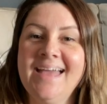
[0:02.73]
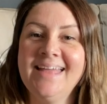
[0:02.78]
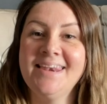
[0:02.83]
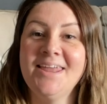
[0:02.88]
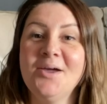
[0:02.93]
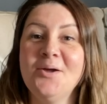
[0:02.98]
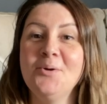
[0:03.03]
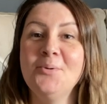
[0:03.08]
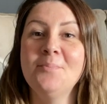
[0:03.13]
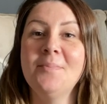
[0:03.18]

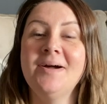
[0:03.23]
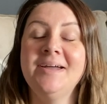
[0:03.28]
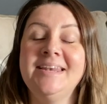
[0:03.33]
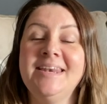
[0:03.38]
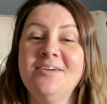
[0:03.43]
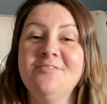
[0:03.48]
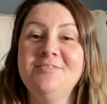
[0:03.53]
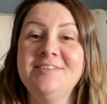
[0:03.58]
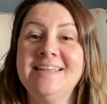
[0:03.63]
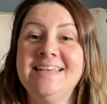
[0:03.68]
Hello my
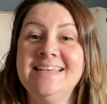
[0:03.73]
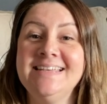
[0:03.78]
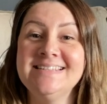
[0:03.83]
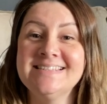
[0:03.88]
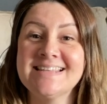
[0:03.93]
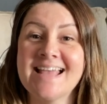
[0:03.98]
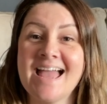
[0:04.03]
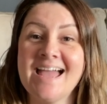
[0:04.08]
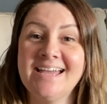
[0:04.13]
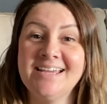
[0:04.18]

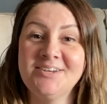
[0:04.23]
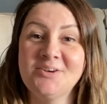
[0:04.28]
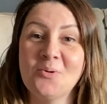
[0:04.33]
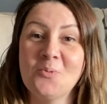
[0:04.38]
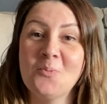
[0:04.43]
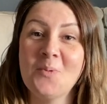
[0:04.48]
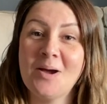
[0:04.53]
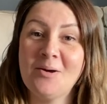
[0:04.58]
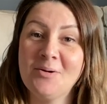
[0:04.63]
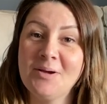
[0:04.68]
lovelies and
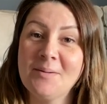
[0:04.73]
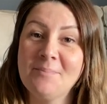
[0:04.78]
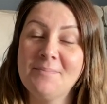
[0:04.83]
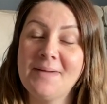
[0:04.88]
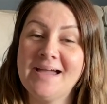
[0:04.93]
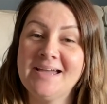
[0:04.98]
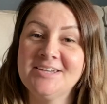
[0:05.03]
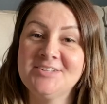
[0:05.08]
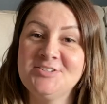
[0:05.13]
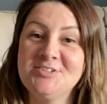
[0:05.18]
welcome
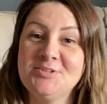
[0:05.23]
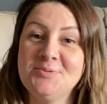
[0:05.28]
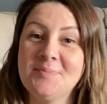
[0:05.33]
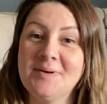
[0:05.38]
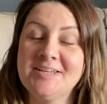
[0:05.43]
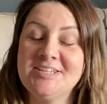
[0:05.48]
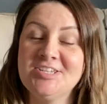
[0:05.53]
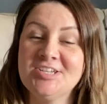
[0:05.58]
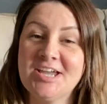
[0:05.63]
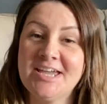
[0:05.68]
back to
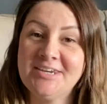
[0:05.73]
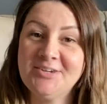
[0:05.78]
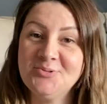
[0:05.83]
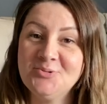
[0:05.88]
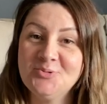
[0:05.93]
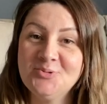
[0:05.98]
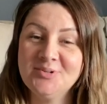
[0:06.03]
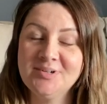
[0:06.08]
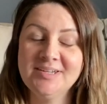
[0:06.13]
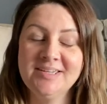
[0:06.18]
my
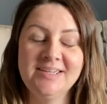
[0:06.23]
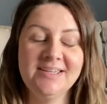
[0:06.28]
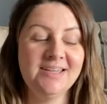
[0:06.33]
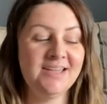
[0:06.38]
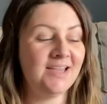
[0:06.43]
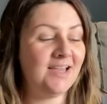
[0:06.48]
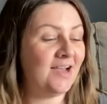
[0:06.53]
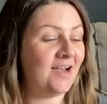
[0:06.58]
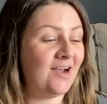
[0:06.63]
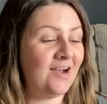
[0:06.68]
channel.
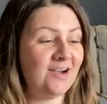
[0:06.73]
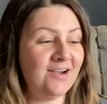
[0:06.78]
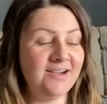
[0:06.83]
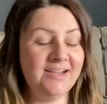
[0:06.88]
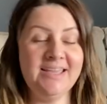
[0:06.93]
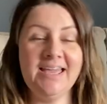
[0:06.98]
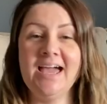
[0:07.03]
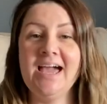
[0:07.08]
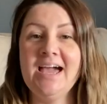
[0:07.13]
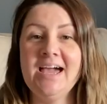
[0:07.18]

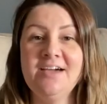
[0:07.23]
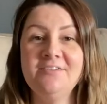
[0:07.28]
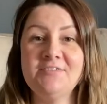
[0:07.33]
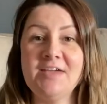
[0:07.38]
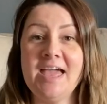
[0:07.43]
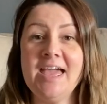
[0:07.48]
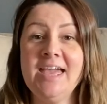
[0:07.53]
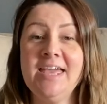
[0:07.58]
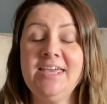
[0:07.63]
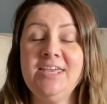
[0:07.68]
I have
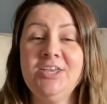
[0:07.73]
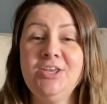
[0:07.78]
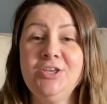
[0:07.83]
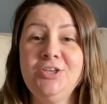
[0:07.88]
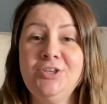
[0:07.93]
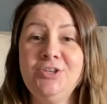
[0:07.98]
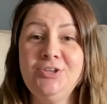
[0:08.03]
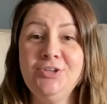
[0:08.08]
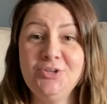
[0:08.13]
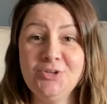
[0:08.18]
a
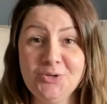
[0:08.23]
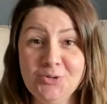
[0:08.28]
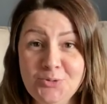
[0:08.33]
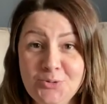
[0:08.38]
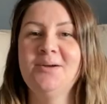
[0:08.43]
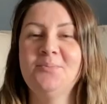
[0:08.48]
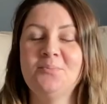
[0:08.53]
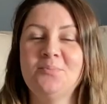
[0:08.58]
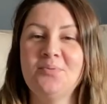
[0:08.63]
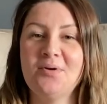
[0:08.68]

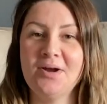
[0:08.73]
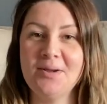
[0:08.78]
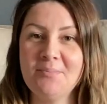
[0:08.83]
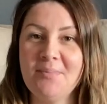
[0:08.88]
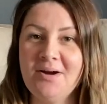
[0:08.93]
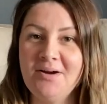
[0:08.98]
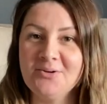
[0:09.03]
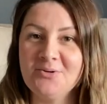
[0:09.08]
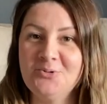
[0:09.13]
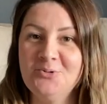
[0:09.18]
huge
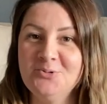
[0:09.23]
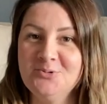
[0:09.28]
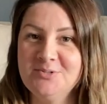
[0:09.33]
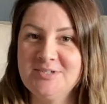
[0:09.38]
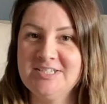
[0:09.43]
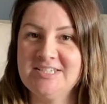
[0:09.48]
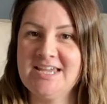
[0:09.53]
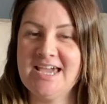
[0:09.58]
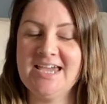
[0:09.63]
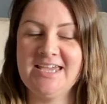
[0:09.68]
Primark haul
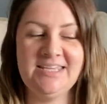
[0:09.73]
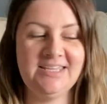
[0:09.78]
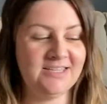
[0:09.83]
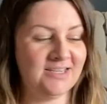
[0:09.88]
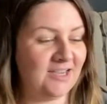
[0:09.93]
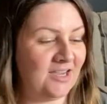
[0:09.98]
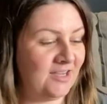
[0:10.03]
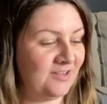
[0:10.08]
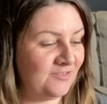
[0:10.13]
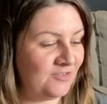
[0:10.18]
today.
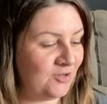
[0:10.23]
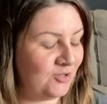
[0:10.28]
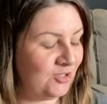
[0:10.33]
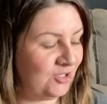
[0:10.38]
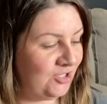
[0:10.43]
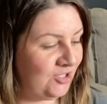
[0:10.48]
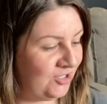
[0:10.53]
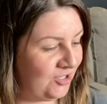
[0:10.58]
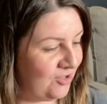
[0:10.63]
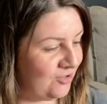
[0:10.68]
I've
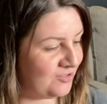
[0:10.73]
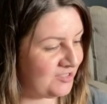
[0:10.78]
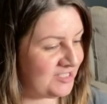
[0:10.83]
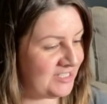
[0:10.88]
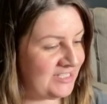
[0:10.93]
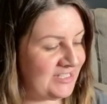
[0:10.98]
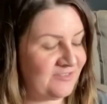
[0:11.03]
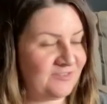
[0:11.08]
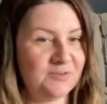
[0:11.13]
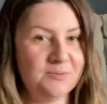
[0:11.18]
got lots
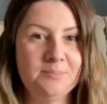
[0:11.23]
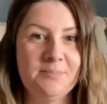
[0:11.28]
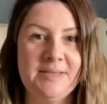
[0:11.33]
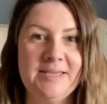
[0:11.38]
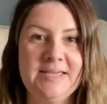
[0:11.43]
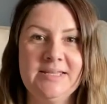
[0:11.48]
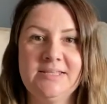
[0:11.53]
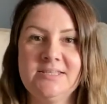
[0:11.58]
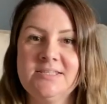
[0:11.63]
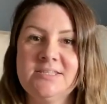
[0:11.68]
of different
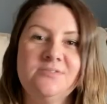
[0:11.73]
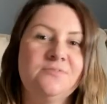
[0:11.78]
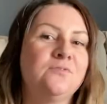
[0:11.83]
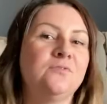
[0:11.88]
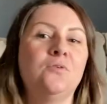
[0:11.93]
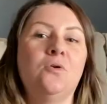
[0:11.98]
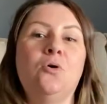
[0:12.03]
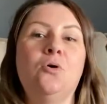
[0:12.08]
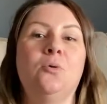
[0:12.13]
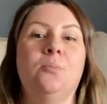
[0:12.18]
bits
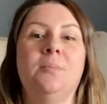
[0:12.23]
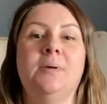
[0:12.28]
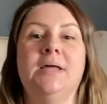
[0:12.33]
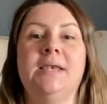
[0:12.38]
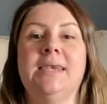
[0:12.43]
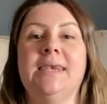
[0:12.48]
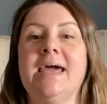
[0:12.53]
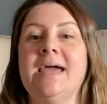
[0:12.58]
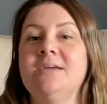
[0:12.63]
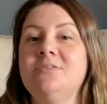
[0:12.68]
from
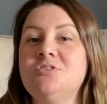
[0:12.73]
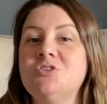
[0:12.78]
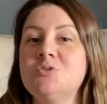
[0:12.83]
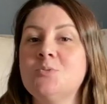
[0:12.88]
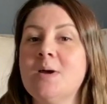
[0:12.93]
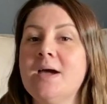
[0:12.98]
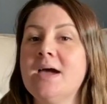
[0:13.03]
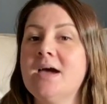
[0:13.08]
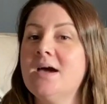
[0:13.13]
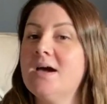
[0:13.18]

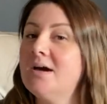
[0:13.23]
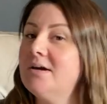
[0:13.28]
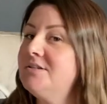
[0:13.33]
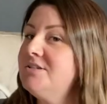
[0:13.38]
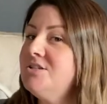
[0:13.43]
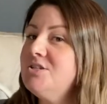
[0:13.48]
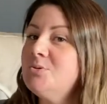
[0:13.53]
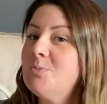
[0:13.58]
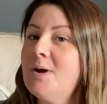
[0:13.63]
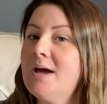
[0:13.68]
loungewear,
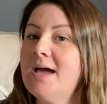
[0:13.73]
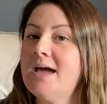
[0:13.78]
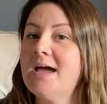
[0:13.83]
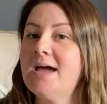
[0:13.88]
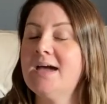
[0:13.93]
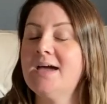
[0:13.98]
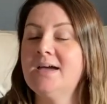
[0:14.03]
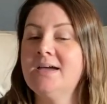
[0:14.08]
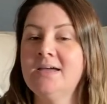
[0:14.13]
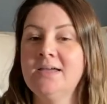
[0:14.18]

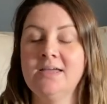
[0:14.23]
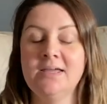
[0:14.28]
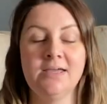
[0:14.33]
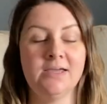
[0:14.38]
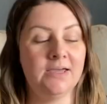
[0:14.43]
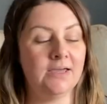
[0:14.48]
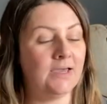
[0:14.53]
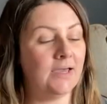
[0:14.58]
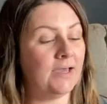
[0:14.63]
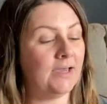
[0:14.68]
underwear,
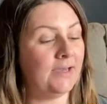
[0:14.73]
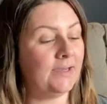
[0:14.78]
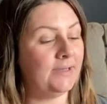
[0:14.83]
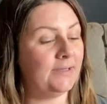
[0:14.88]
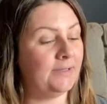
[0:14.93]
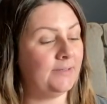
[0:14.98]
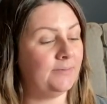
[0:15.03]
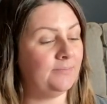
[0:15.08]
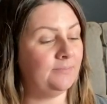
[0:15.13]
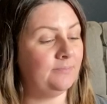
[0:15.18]

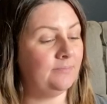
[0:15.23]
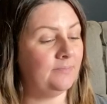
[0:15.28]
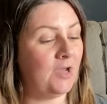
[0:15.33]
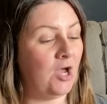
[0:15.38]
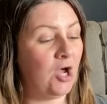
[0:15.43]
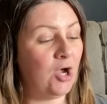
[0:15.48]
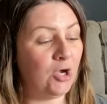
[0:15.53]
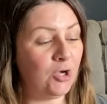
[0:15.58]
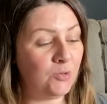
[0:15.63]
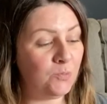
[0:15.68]

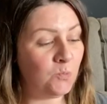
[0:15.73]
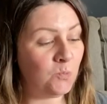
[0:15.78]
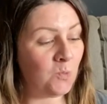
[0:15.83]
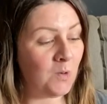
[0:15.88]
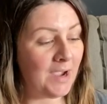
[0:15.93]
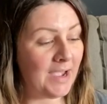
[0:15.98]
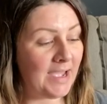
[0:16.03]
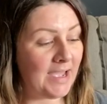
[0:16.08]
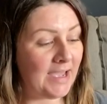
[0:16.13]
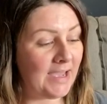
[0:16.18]

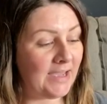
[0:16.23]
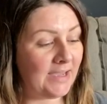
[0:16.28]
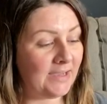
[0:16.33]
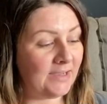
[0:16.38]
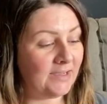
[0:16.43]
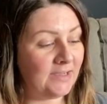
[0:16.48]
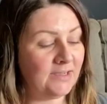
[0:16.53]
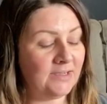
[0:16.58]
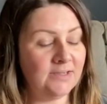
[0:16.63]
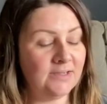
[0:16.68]
homeware,